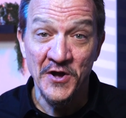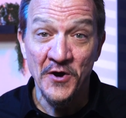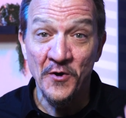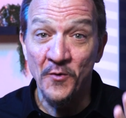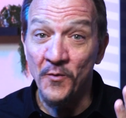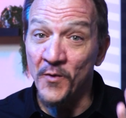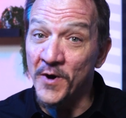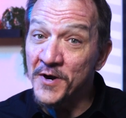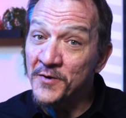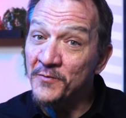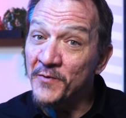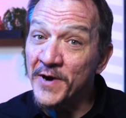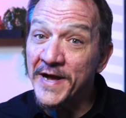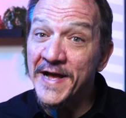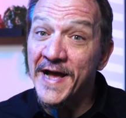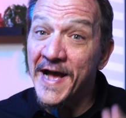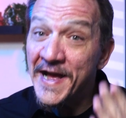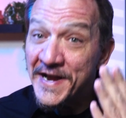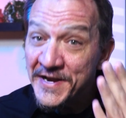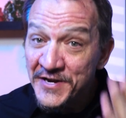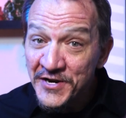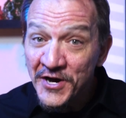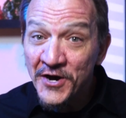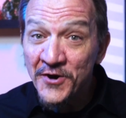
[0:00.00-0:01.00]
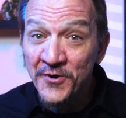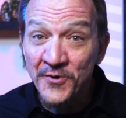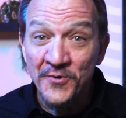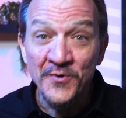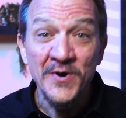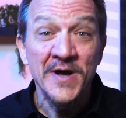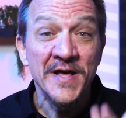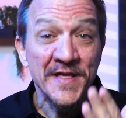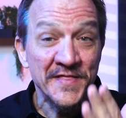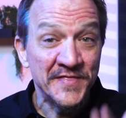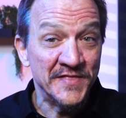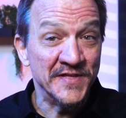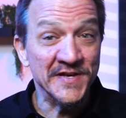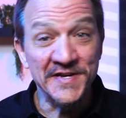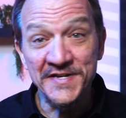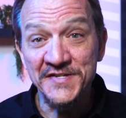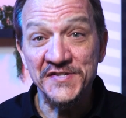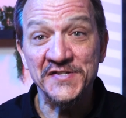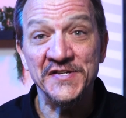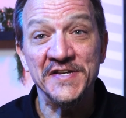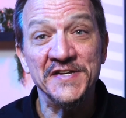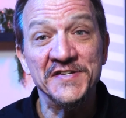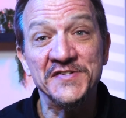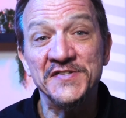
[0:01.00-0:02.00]
One way I know
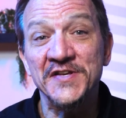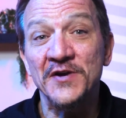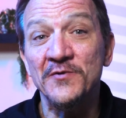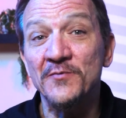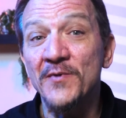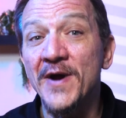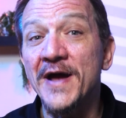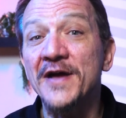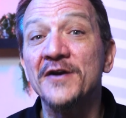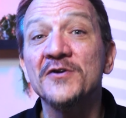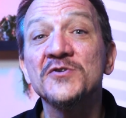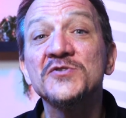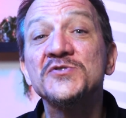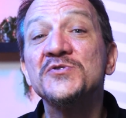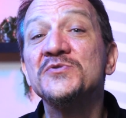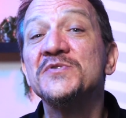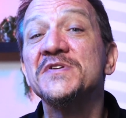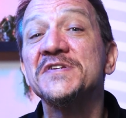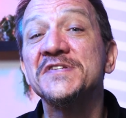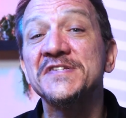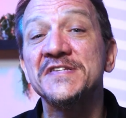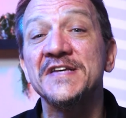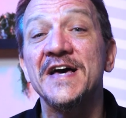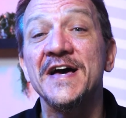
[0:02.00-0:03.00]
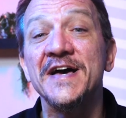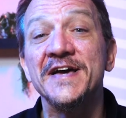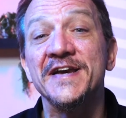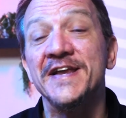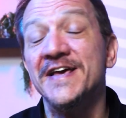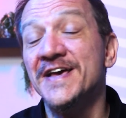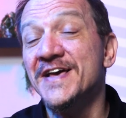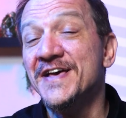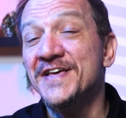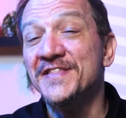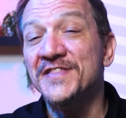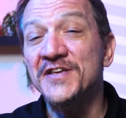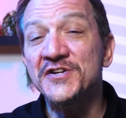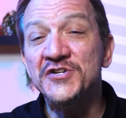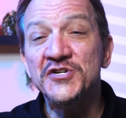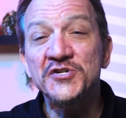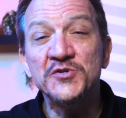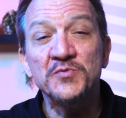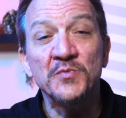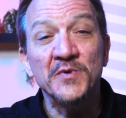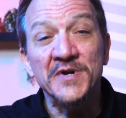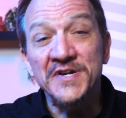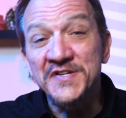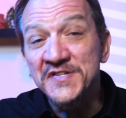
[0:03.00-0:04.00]
this is that writers who decide they
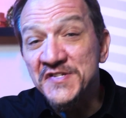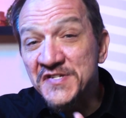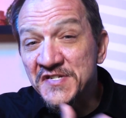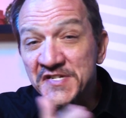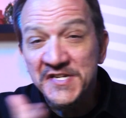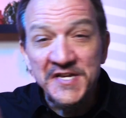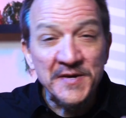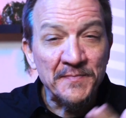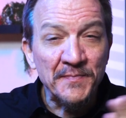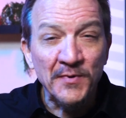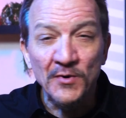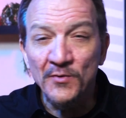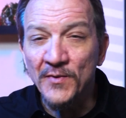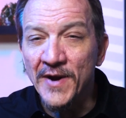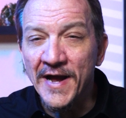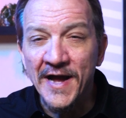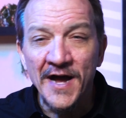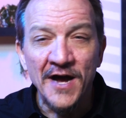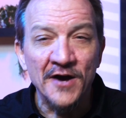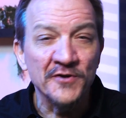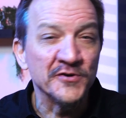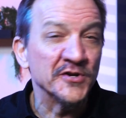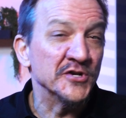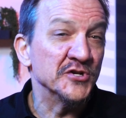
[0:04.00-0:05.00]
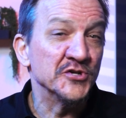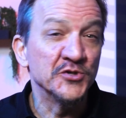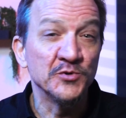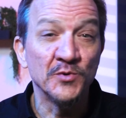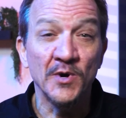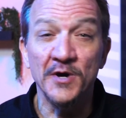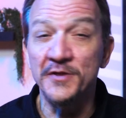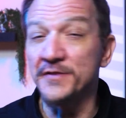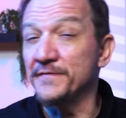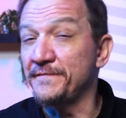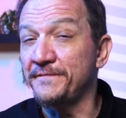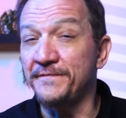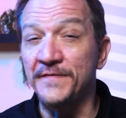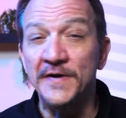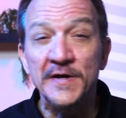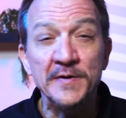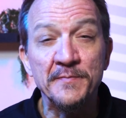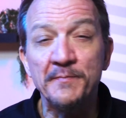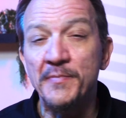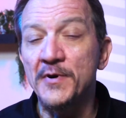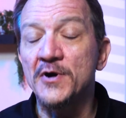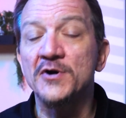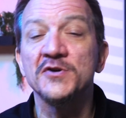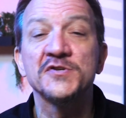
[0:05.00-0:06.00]
just want to skip around and do all the
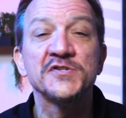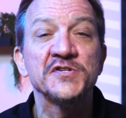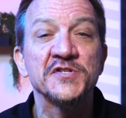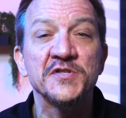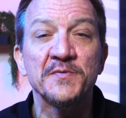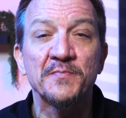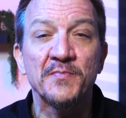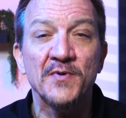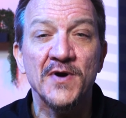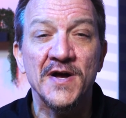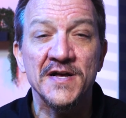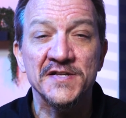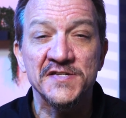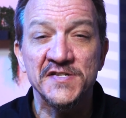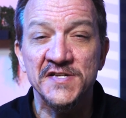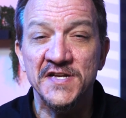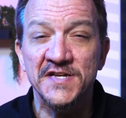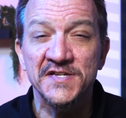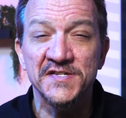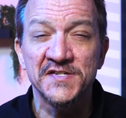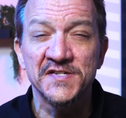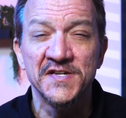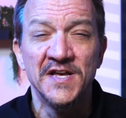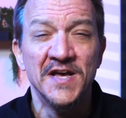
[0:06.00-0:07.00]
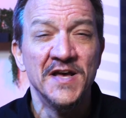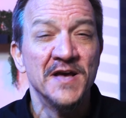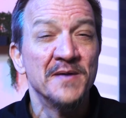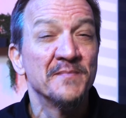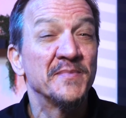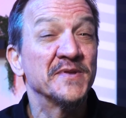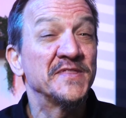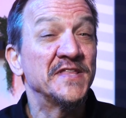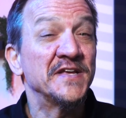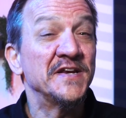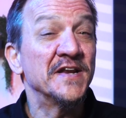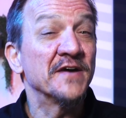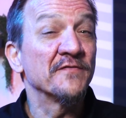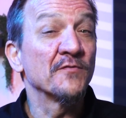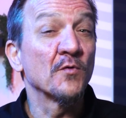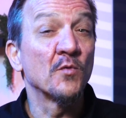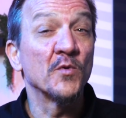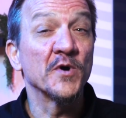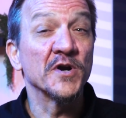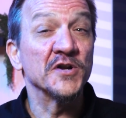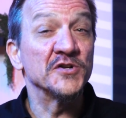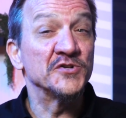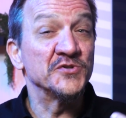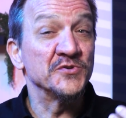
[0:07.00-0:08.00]
fun parts of the process, but they never
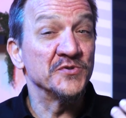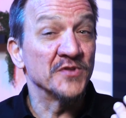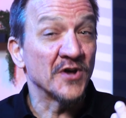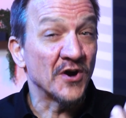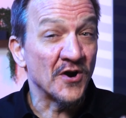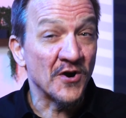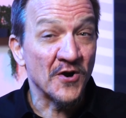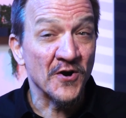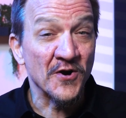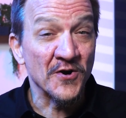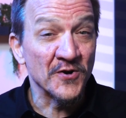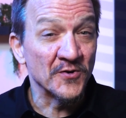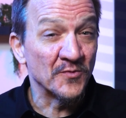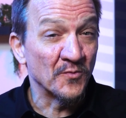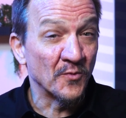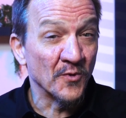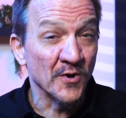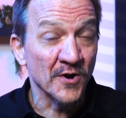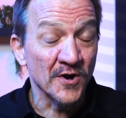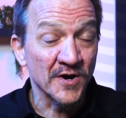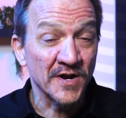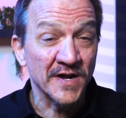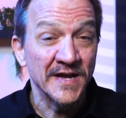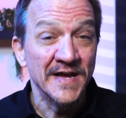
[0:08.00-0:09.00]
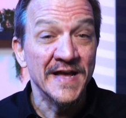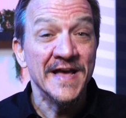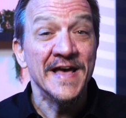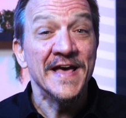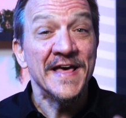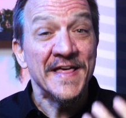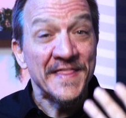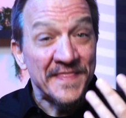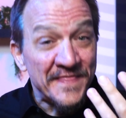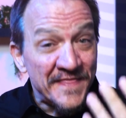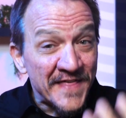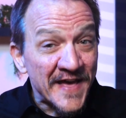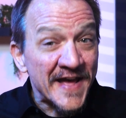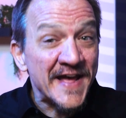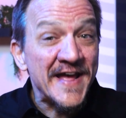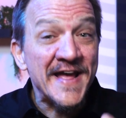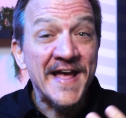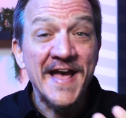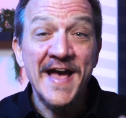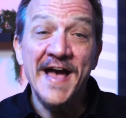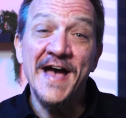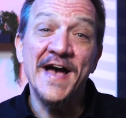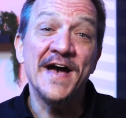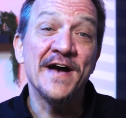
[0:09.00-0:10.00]
want to do the hard work, they
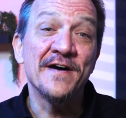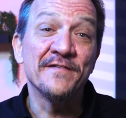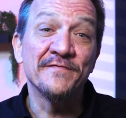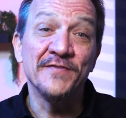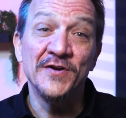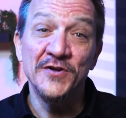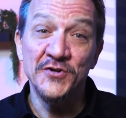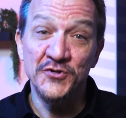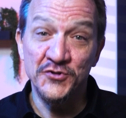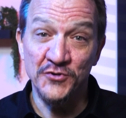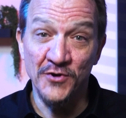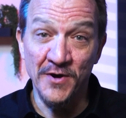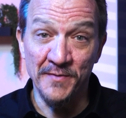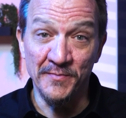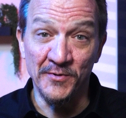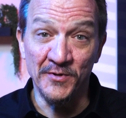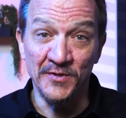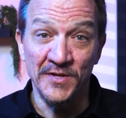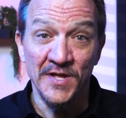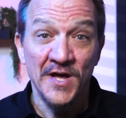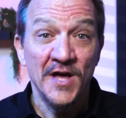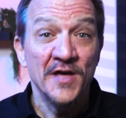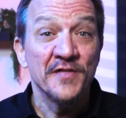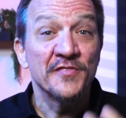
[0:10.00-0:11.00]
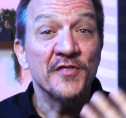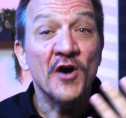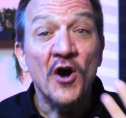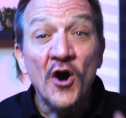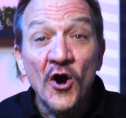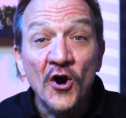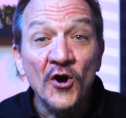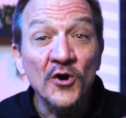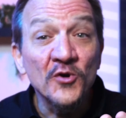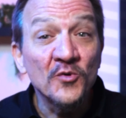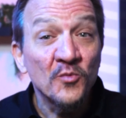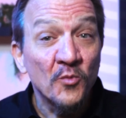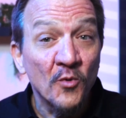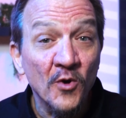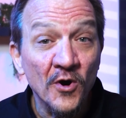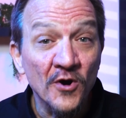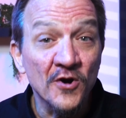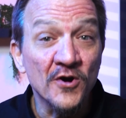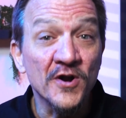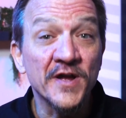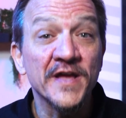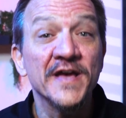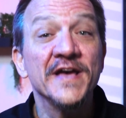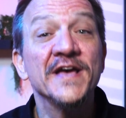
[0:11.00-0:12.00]
have trouble. The hard
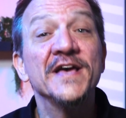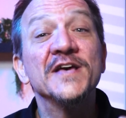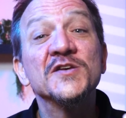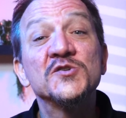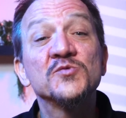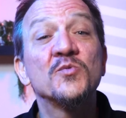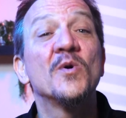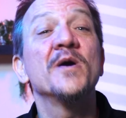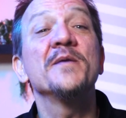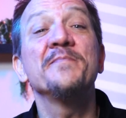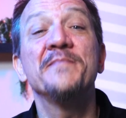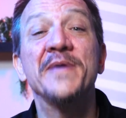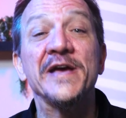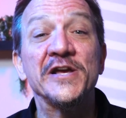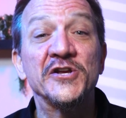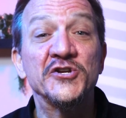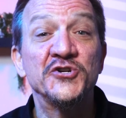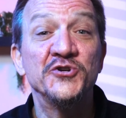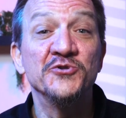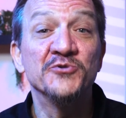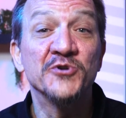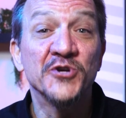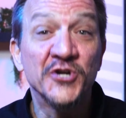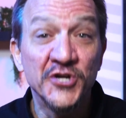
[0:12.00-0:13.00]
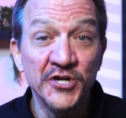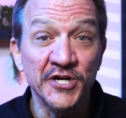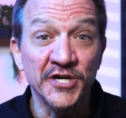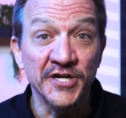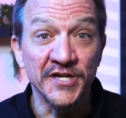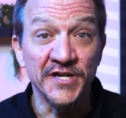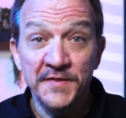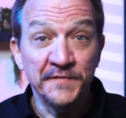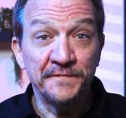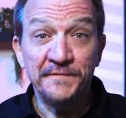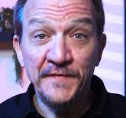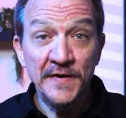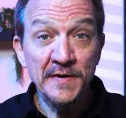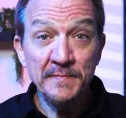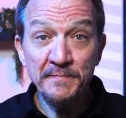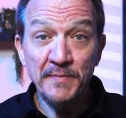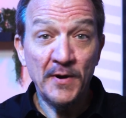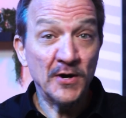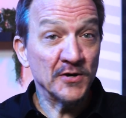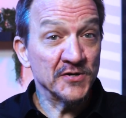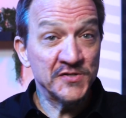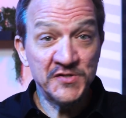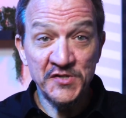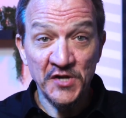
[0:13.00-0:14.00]
work is what makes you good. The fun
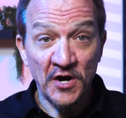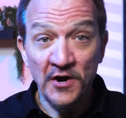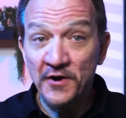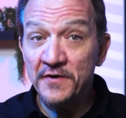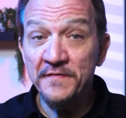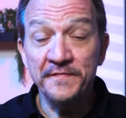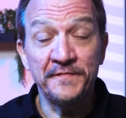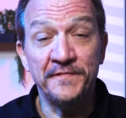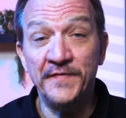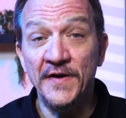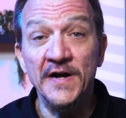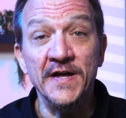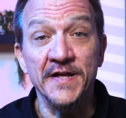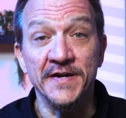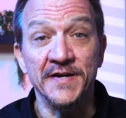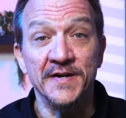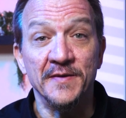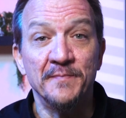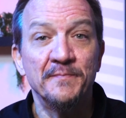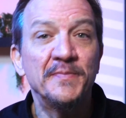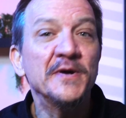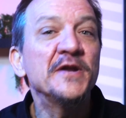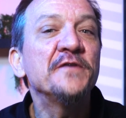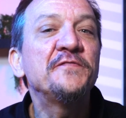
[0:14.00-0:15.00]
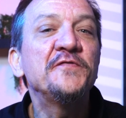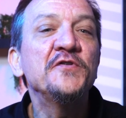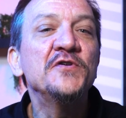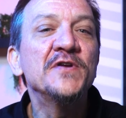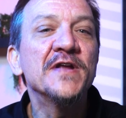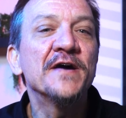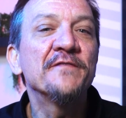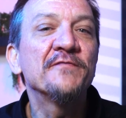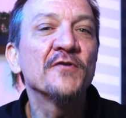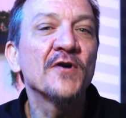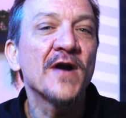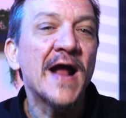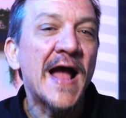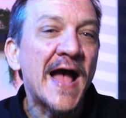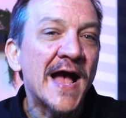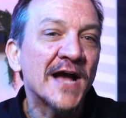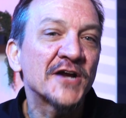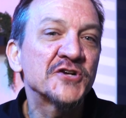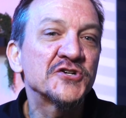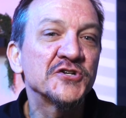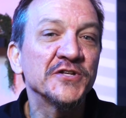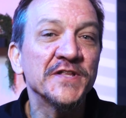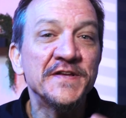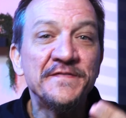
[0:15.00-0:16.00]
parts are fun, but if you never
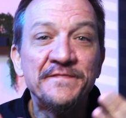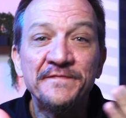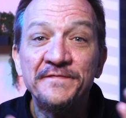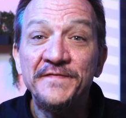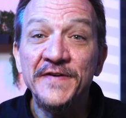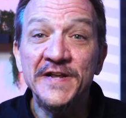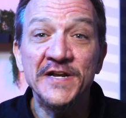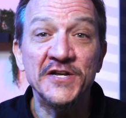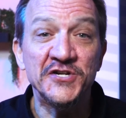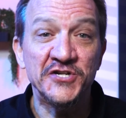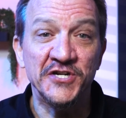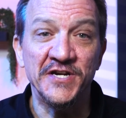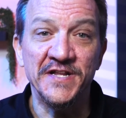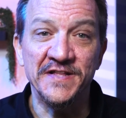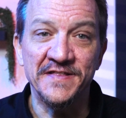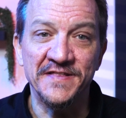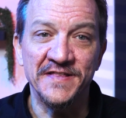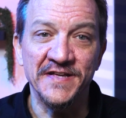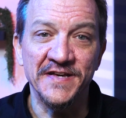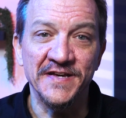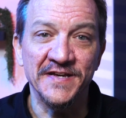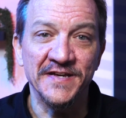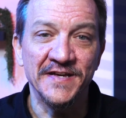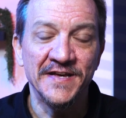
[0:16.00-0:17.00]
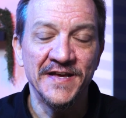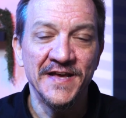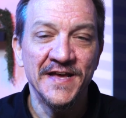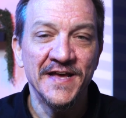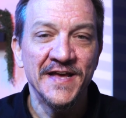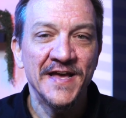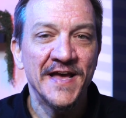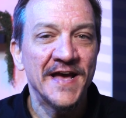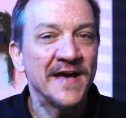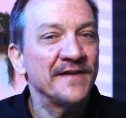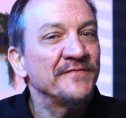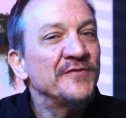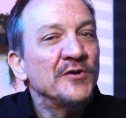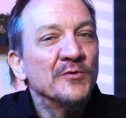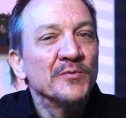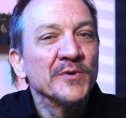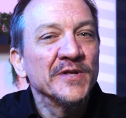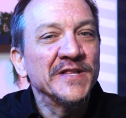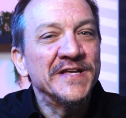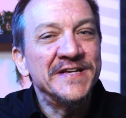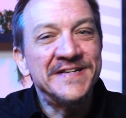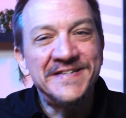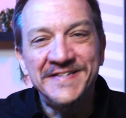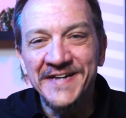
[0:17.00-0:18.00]
actually finish anything, have you
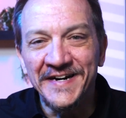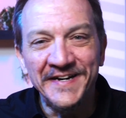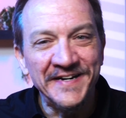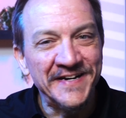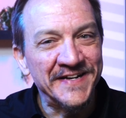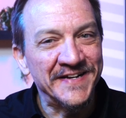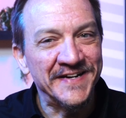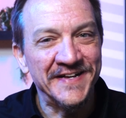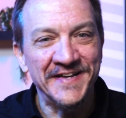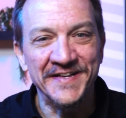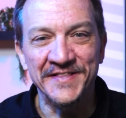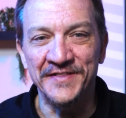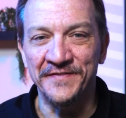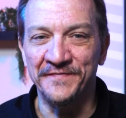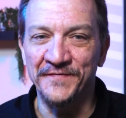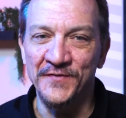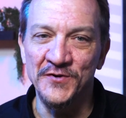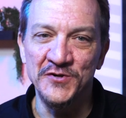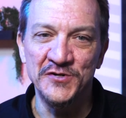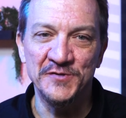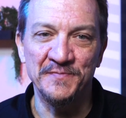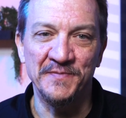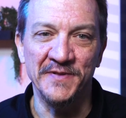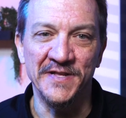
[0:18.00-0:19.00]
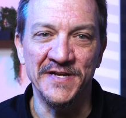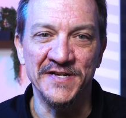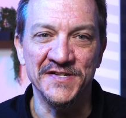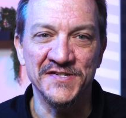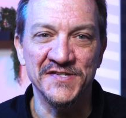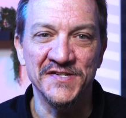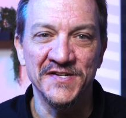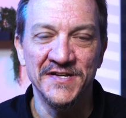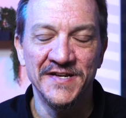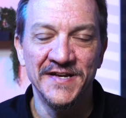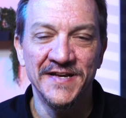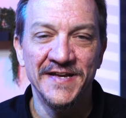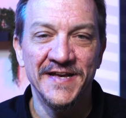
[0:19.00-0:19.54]
really done it in the first place?